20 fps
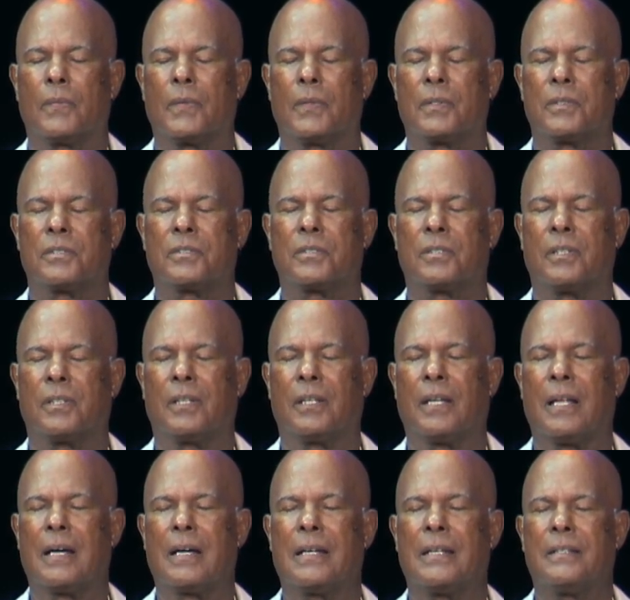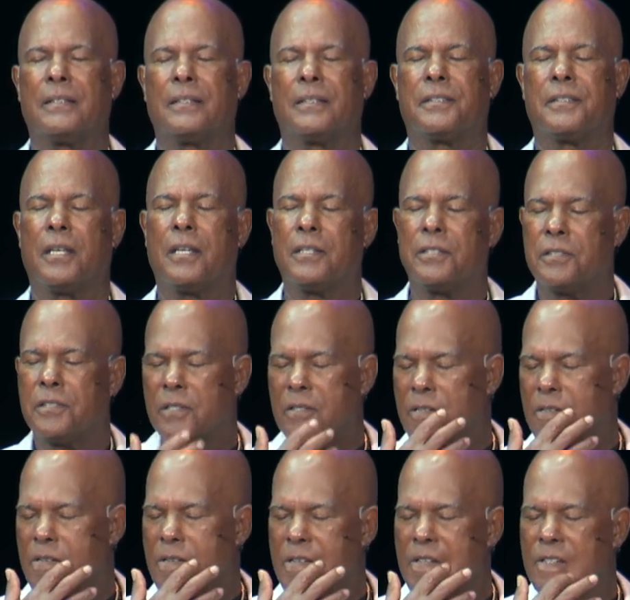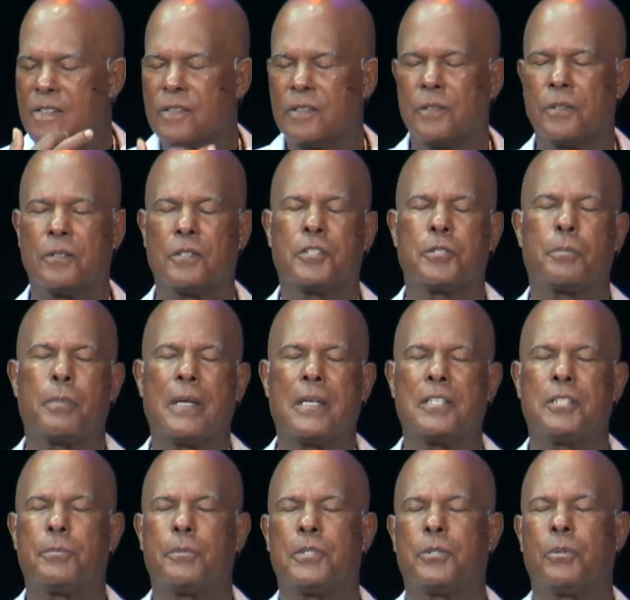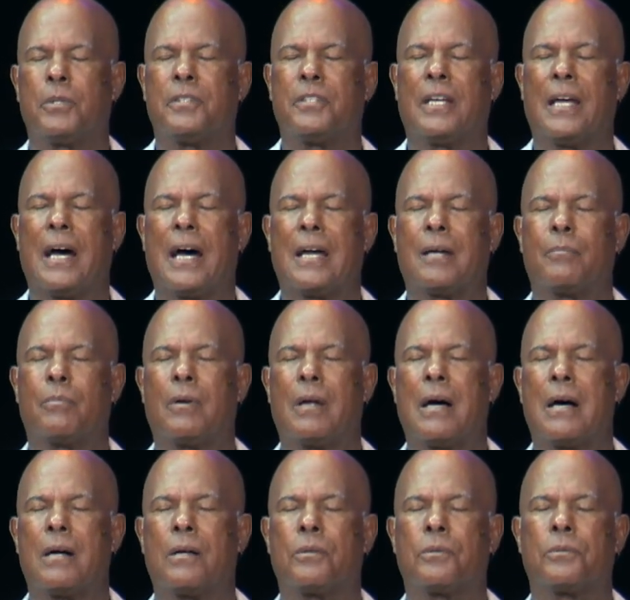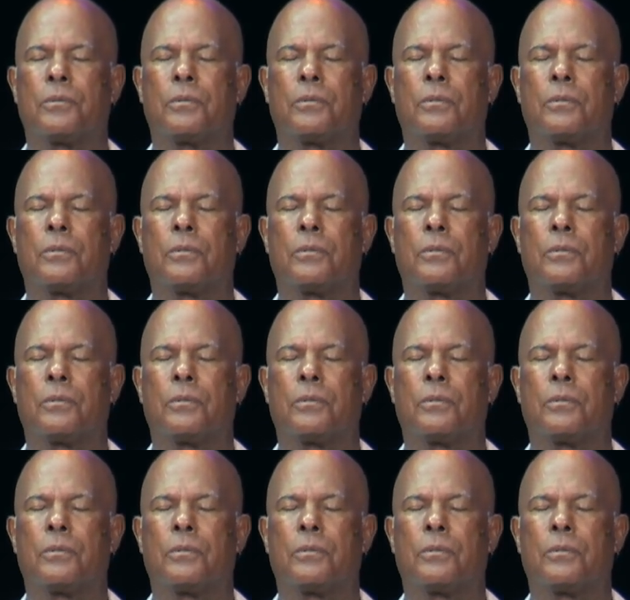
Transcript: Slight attention to the space between the eyebrows,